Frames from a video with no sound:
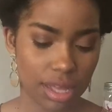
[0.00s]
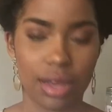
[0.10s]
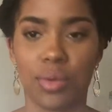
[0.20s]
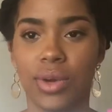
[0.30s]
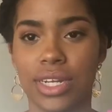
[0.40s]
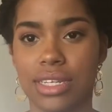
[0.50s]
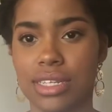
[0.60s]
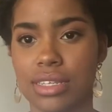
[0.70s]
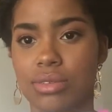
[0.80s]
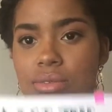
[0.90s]
I wanted
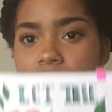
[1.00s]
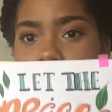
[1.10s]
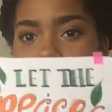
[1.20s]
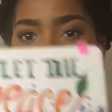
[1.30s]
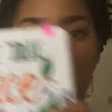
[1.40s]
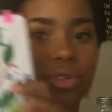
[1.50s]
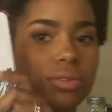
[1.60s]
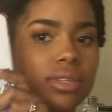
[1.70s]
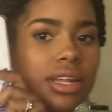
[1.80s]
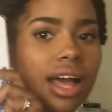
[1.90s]
to take some of the
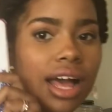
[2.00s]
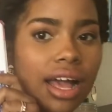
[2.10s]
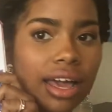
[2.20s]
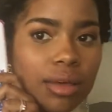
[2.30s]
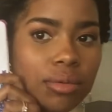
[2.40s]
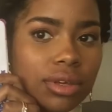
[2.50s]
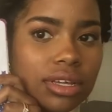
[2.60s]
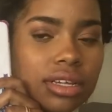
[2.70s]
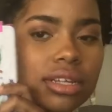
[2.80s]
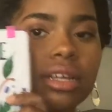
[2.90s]
truths that I have
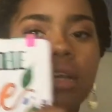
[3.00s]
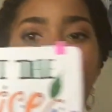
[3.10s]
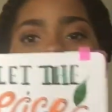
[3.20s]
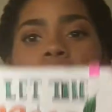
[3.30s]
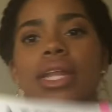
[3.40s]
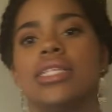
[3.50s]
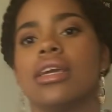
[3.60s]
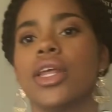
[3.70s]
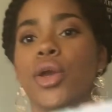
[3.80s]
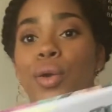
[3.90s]
been
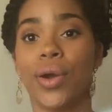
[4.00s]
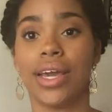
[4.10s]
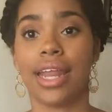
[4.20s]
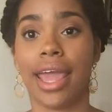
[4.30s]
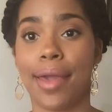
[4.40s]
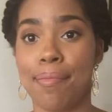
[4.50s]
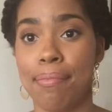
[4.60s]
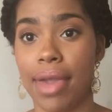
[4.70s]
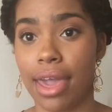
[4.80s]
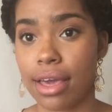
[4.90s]
meditating on
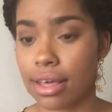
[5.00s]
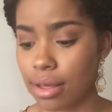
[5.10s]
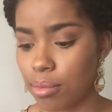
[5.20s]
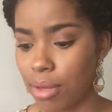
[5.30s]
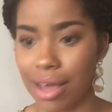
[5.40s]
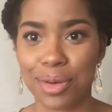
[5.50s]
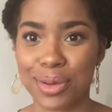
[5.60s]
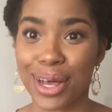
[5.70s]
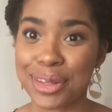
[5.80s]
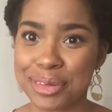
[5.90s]
and make my
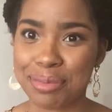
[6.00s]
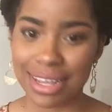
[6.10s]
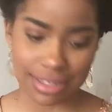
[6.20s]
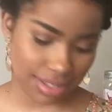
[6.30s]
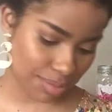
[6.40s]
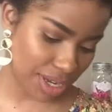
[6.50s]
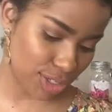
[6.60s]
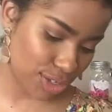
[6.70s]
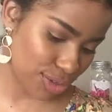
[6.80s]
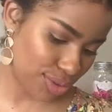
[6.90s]
own coloring pages in my
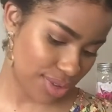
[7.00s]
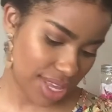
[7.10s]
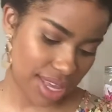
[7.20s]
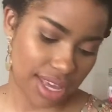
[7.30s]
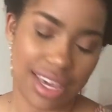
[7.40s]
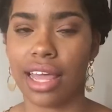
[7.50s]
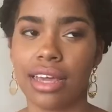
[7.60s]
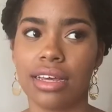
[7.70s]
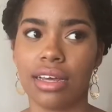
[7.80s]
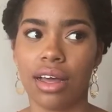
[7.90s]
journal. And
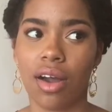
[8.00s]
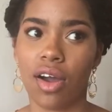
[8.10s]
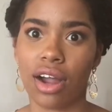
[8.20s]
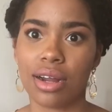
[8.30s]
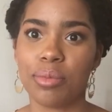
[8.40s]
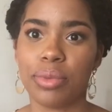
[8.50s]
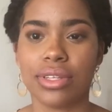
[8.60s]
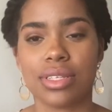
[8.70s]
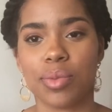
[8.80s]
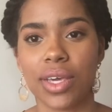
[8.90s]
like, art
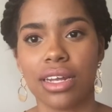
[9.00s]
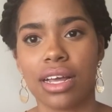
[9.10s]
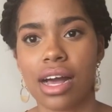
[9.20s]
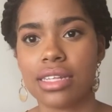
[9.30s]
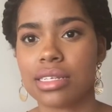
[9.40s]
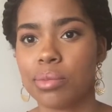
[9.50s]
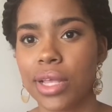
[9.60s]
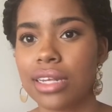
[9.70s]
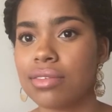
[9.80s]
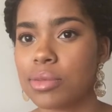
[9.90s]
puts me in a
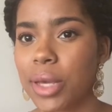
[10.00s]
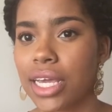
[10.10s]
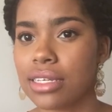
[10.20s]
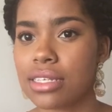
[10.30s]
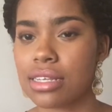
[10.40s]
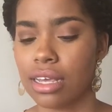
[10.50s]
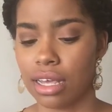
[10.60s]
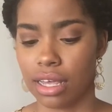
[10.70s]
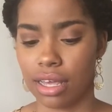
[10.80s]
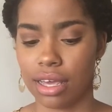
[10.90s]
contemplative space
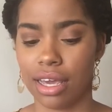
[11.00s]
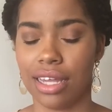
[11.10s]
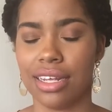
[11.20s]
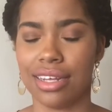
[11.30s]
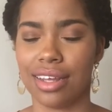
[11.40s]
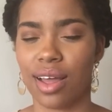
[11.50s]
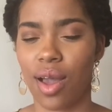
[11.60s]
and it